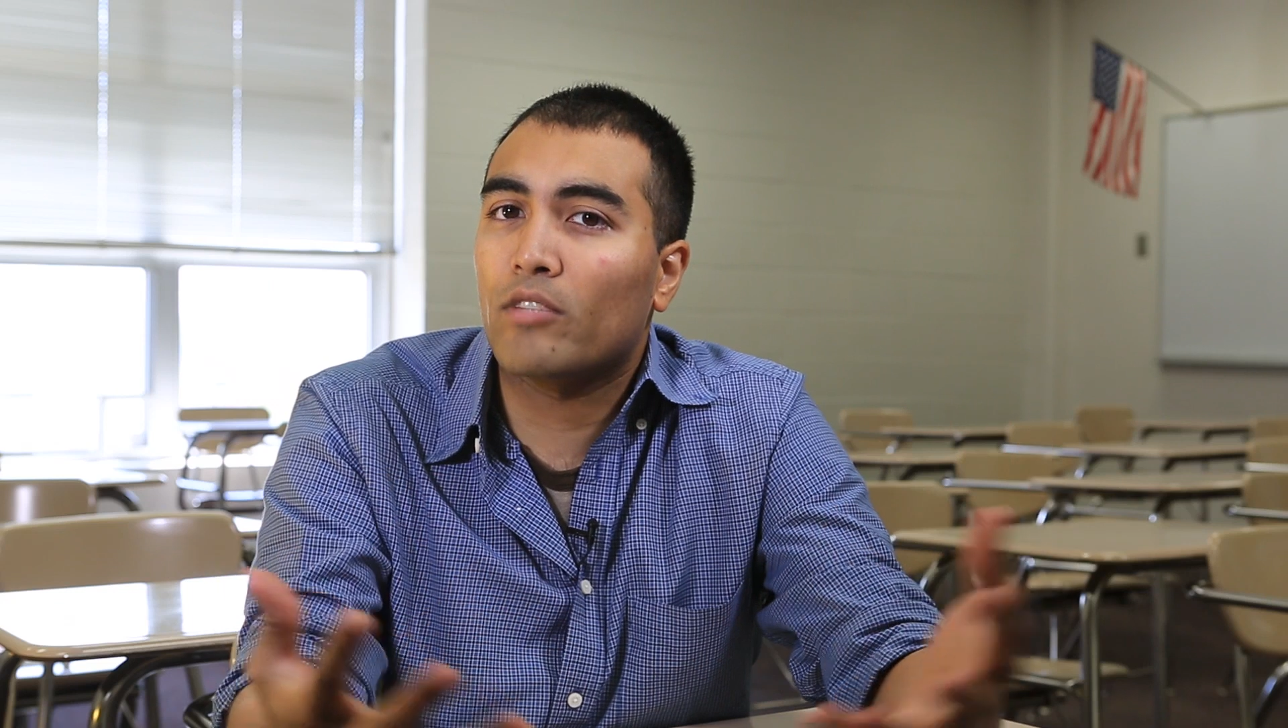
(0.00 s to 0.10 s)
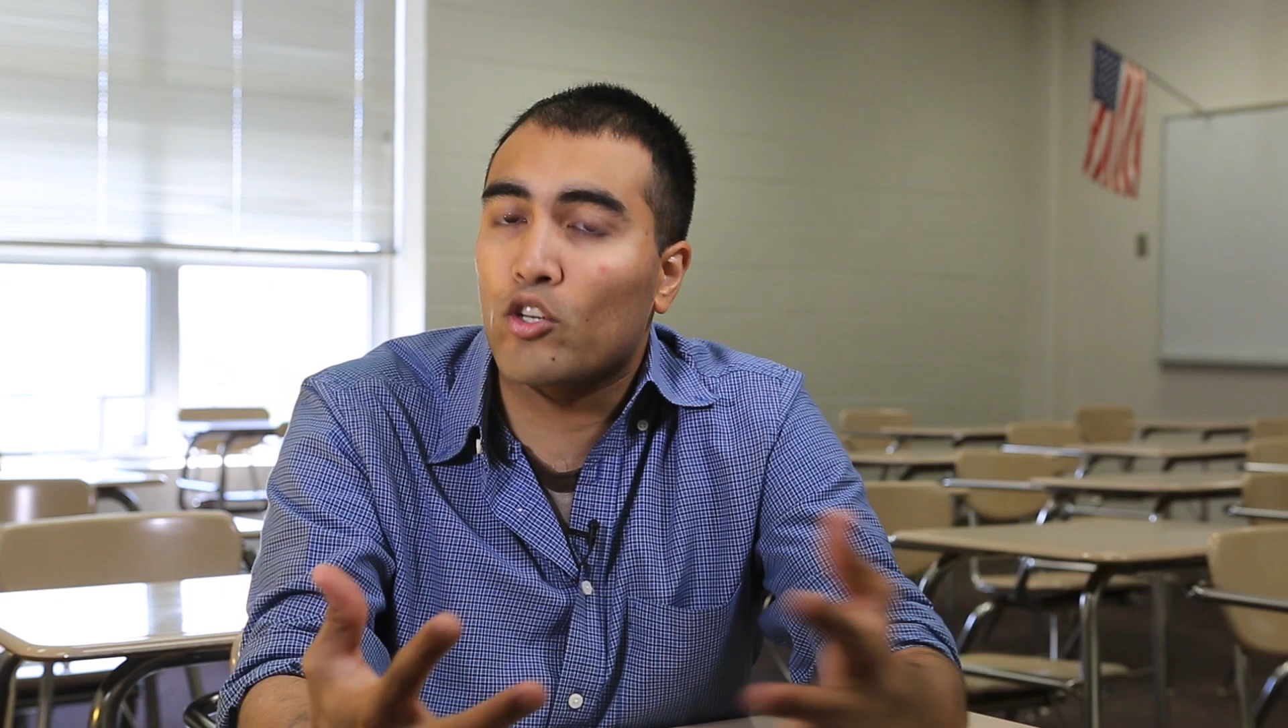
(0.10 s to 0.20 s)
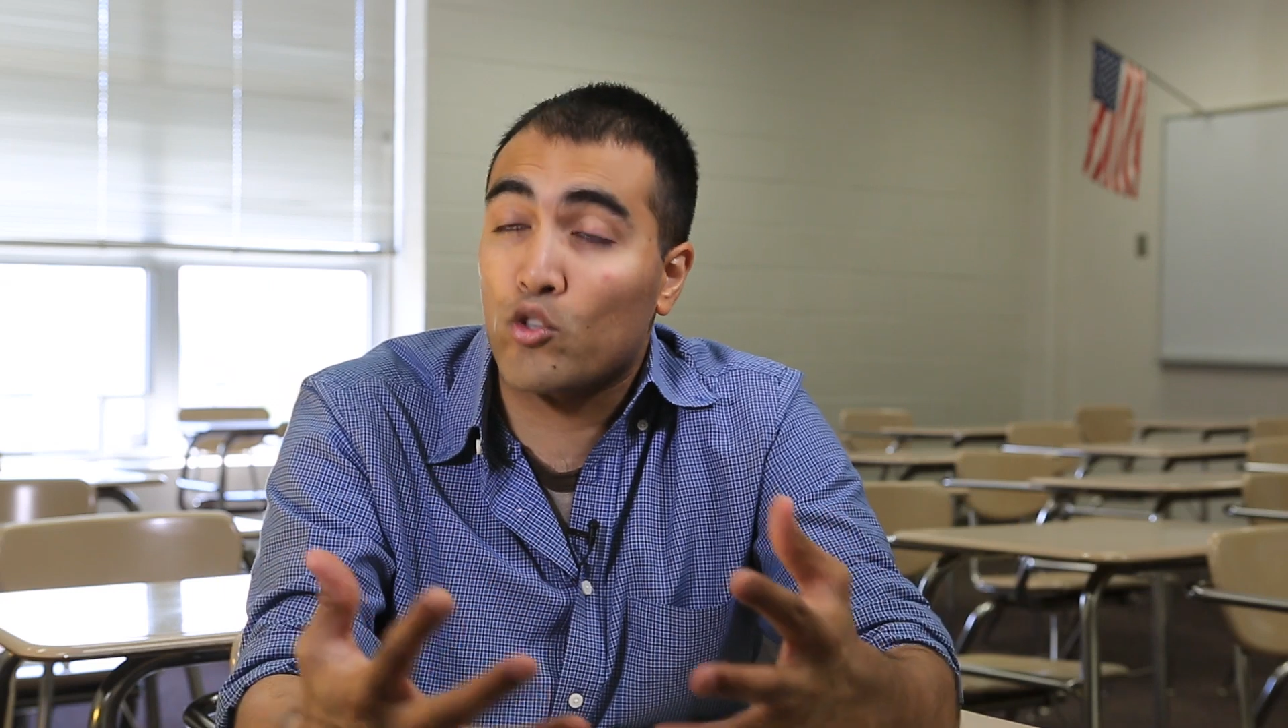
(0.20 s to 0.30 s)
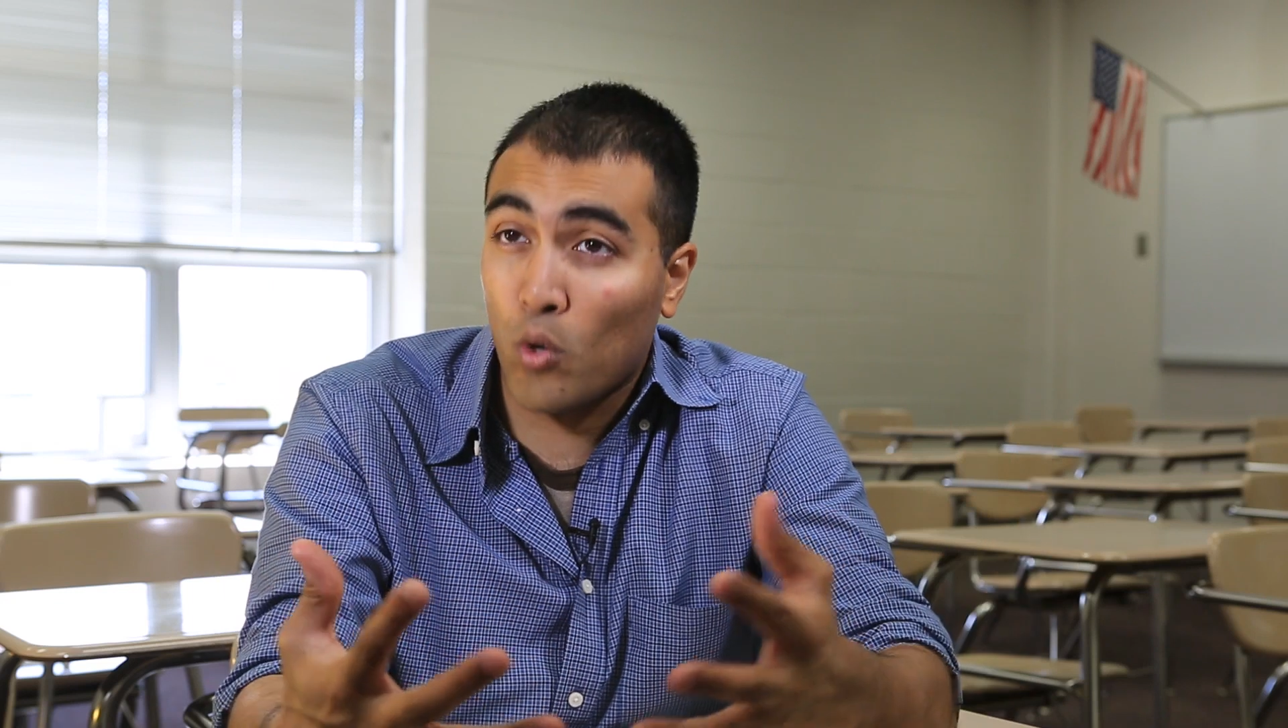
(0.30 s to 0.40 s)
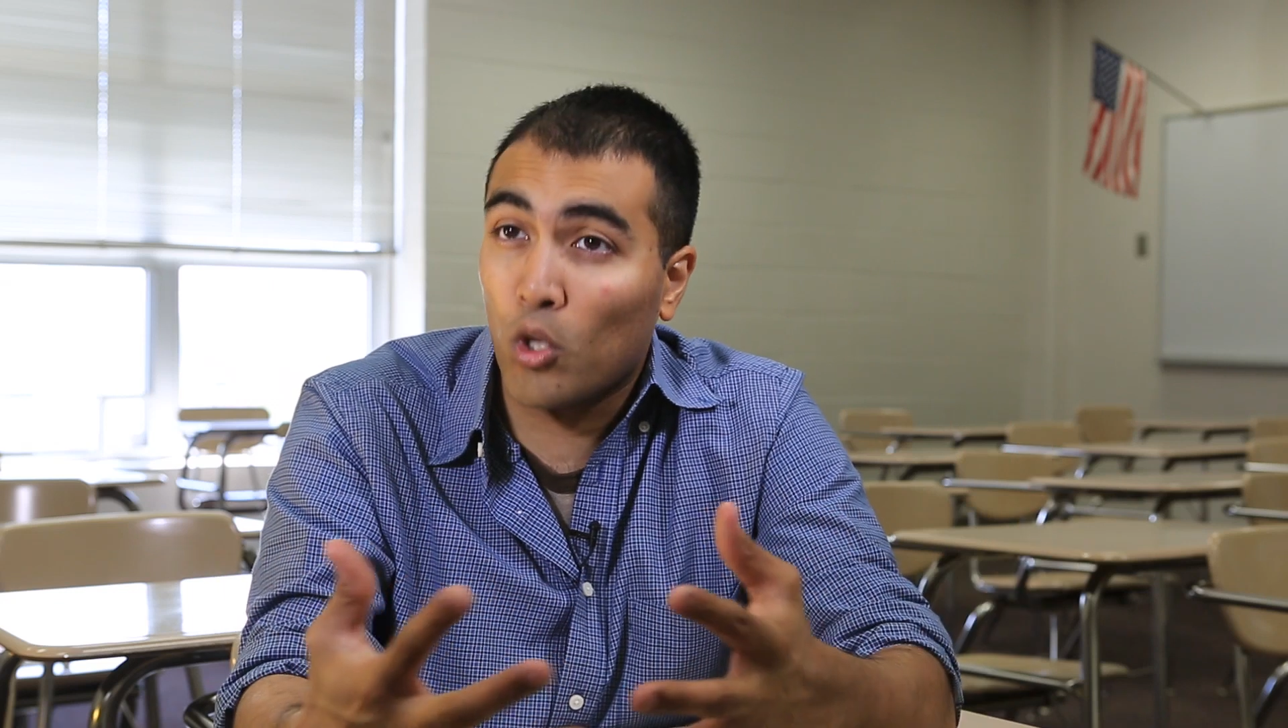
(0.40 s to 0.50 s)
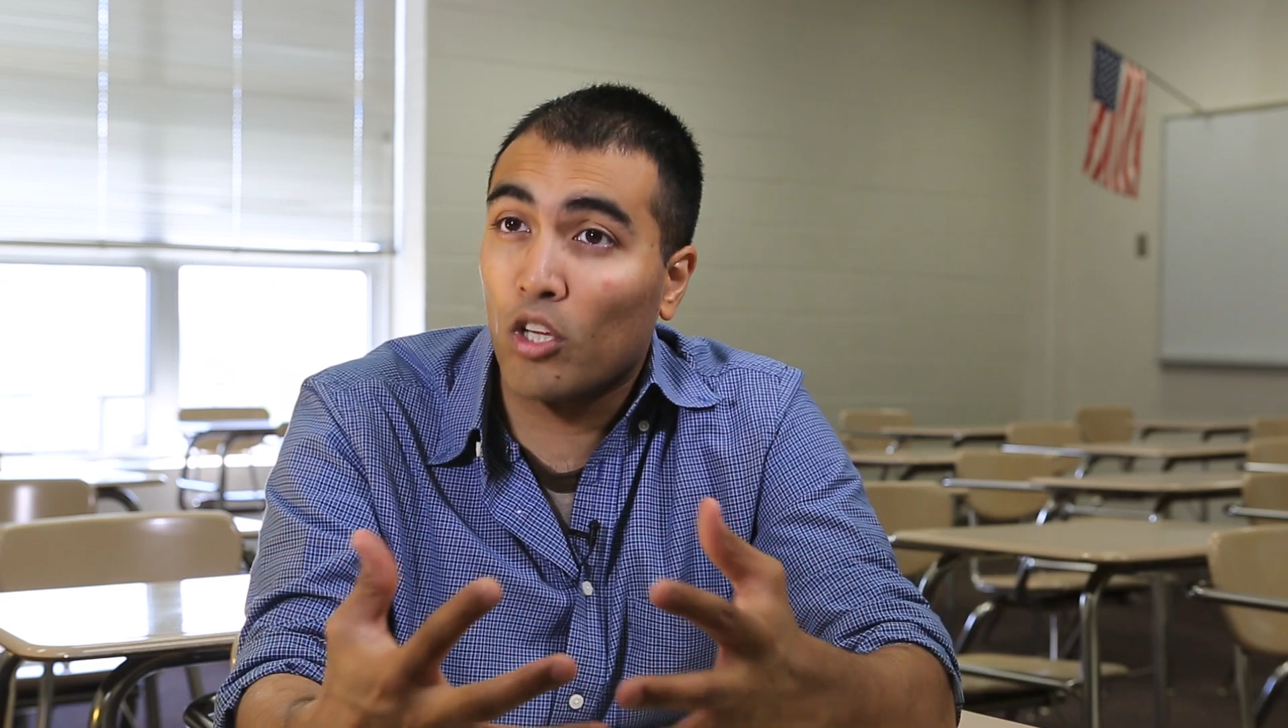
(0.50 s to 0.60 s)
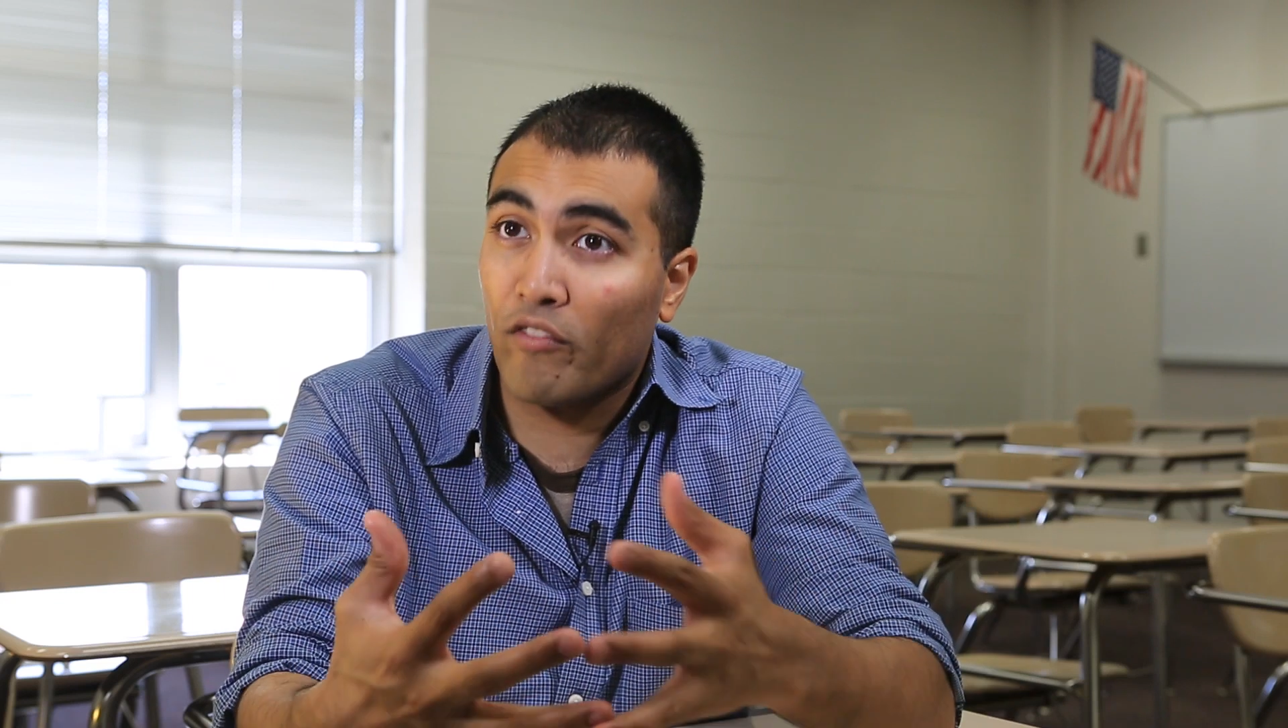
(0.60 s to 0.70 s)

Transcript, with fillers: control